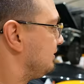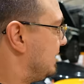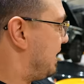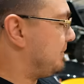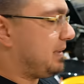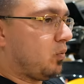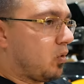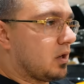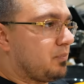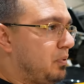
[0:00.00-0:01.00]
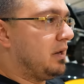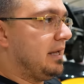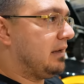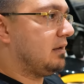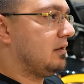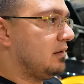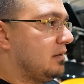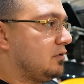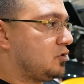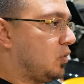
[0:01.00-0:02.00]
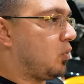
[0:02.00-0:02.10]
That might be worth putting to